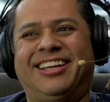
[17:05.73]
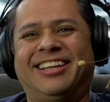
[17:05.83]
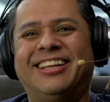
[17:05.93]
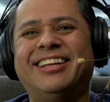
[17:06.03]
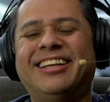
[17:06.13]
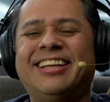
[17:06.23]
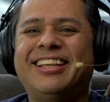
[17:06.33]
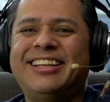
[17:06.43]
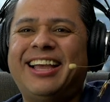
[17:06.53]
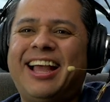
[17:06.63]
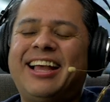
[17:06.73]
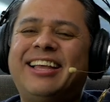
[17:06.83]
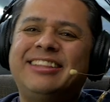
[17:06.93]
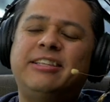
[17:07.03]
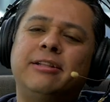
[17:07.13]
yeah.
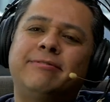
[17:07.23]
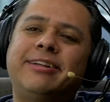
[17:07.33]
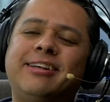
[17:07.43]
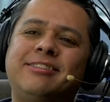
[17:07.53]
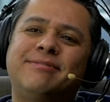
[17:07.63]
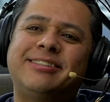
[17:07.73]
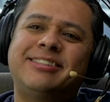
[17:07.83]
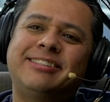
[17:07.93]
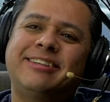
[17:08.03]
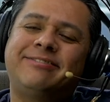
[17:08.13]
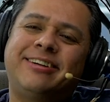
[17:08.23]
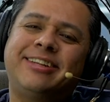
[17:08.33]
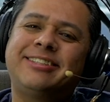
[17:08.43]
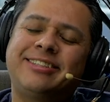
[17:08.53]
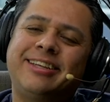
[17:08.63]
yeah, dealing with customers and stuff, right?
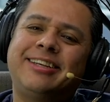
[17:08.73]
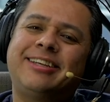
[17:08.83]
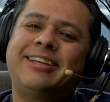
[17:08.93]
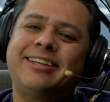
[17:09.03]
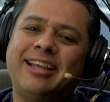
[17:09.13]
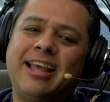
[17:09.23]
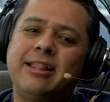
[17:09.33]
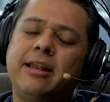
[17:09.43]
It's like, uh, and